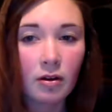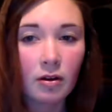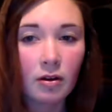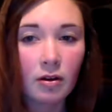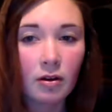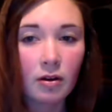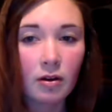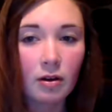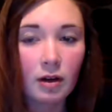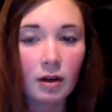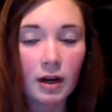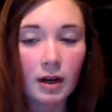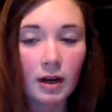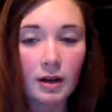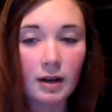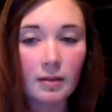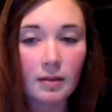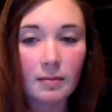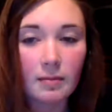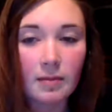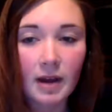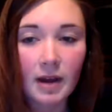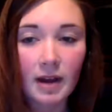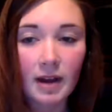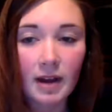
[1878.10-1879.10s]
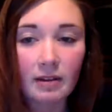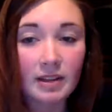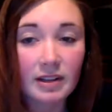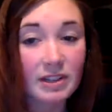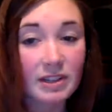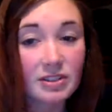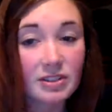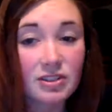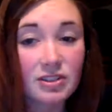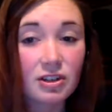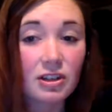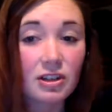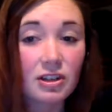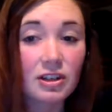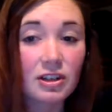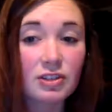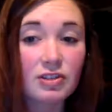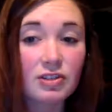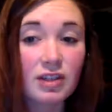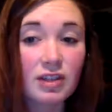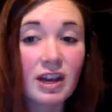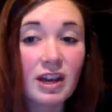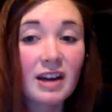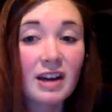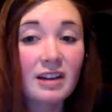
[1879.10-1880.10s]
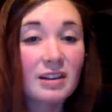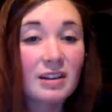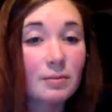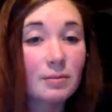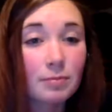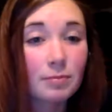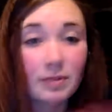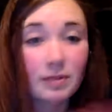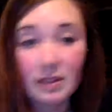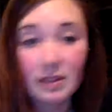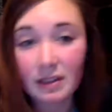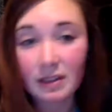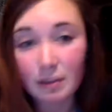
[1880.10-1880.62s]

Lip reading: how to get started. So they had a completely